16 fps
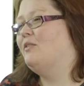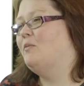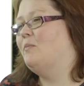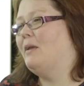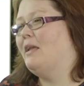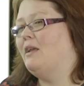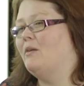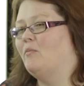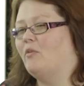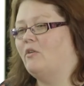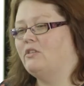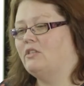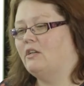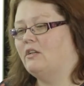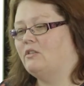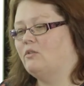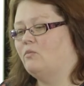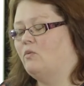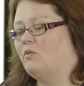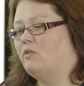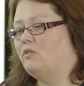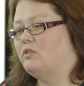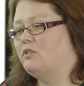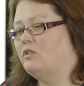The Beacon project
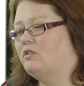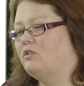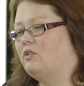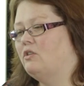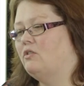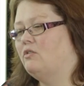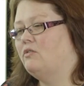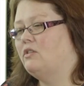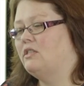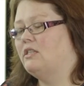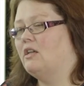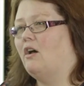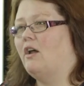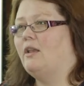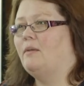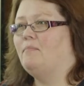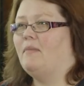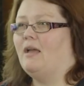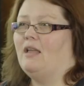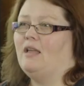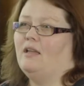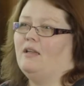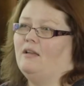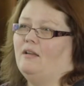was to design and
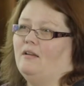make